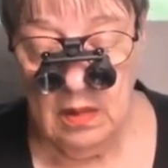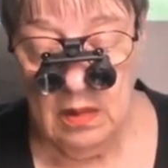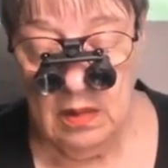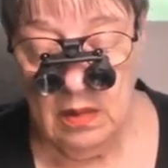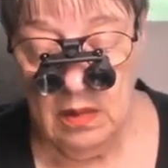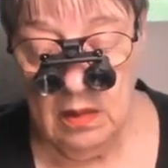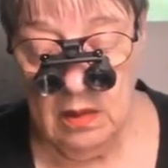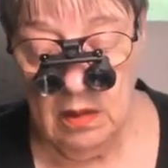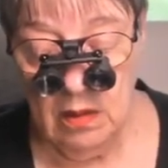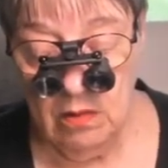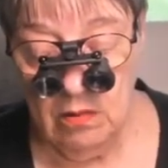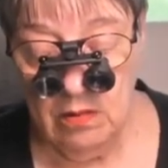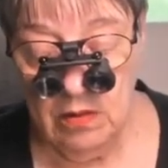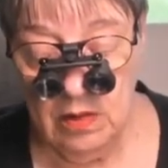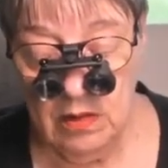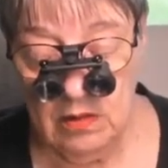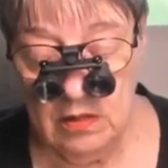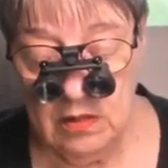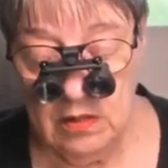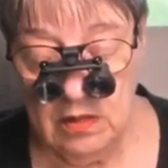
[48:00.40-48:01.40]
You know,
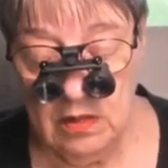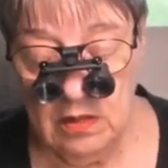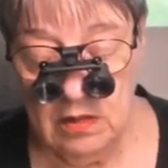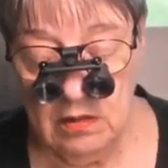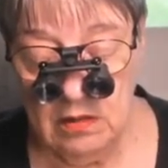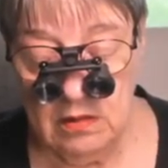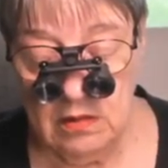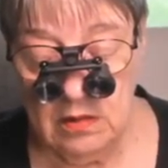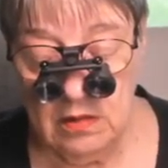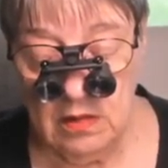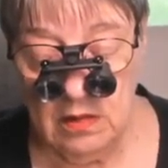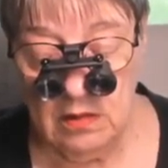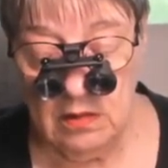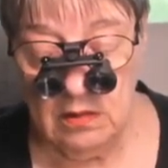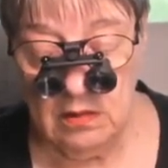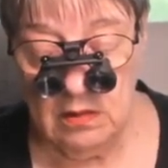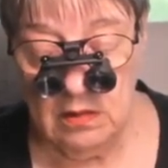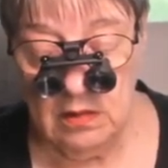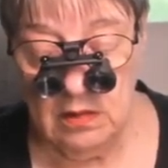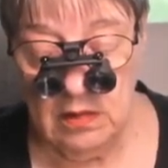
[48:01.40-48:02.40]

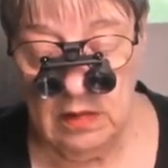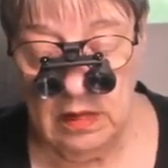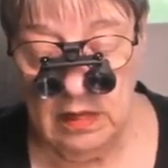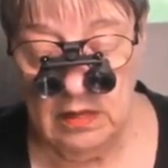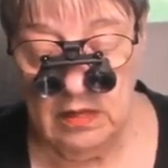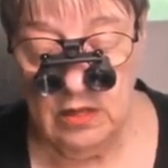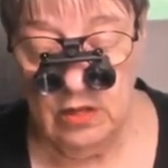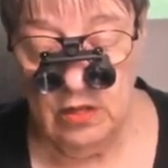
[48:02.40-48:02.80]
and you